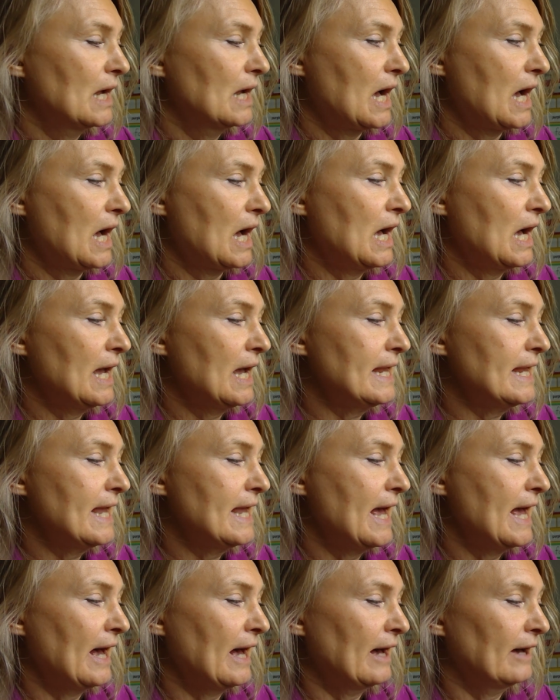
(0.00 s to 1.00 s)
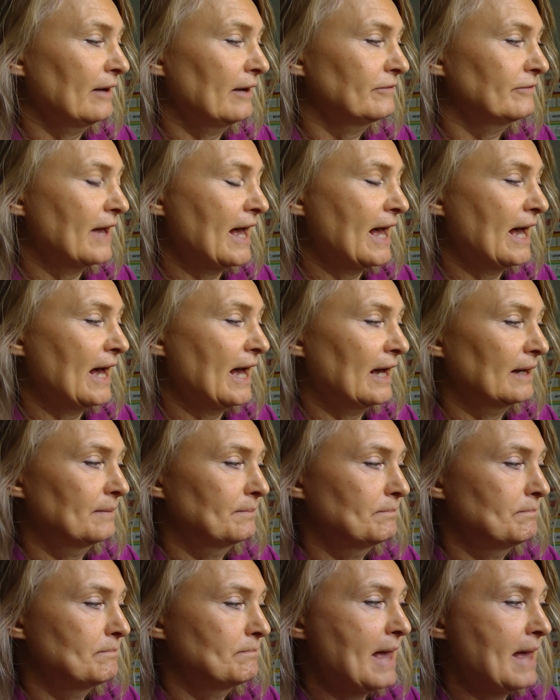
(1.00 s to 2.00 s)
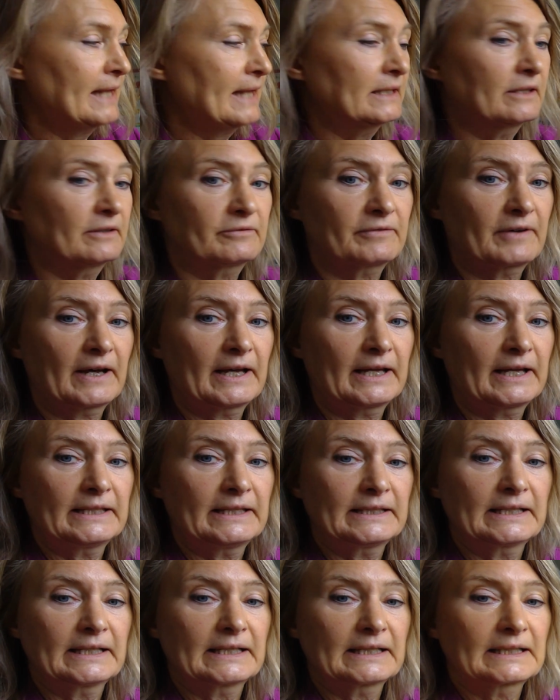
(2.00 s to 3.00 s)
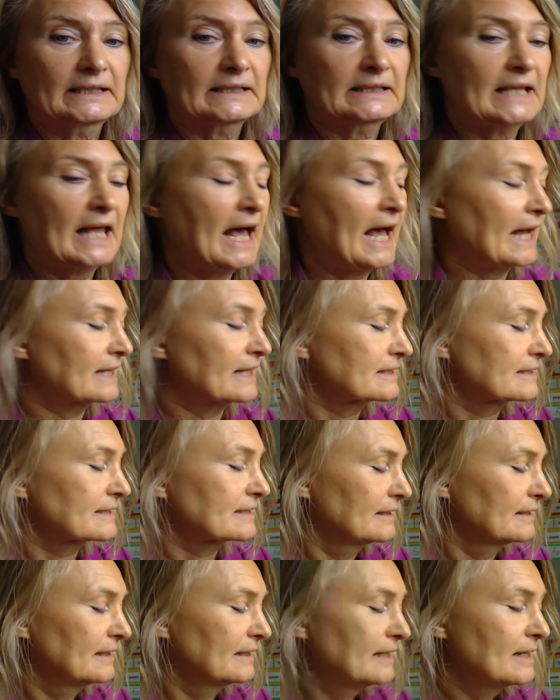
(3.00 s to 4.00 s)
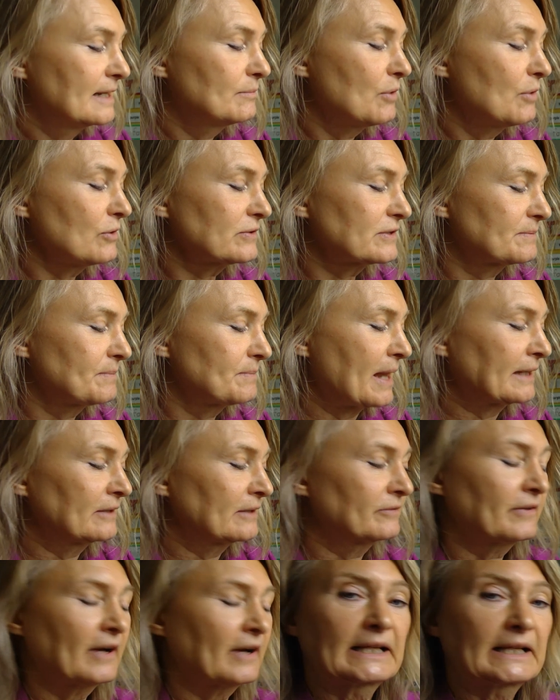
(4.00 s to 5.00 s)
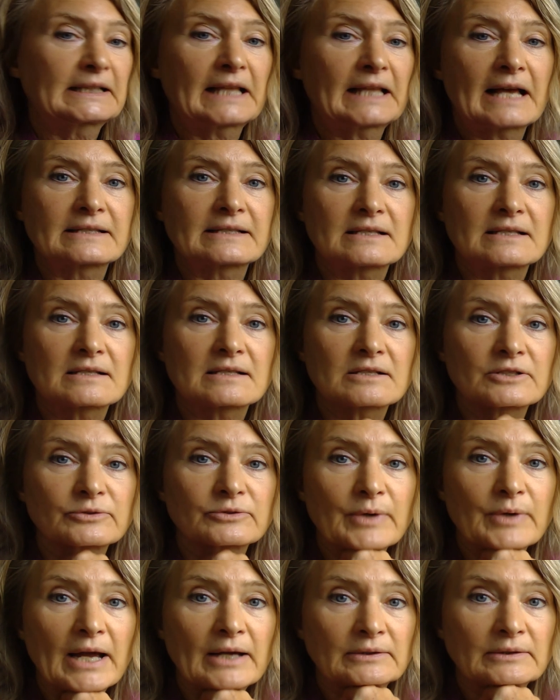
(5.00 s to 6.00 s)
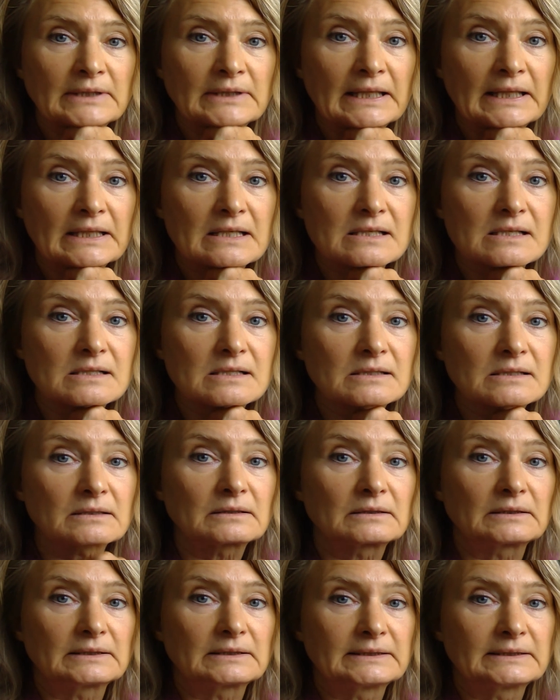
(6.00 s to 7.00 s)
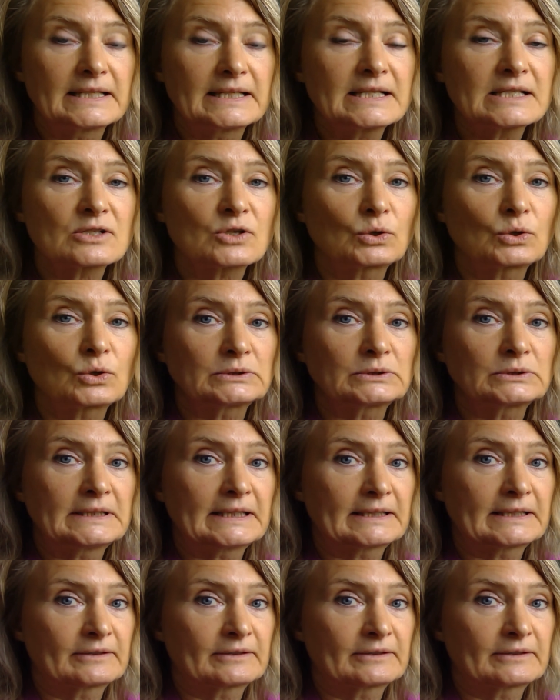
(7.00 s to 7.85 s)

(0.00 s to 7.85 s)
I have a magnifying glass. Most magnifying glasses are round like a circle, and he's holding it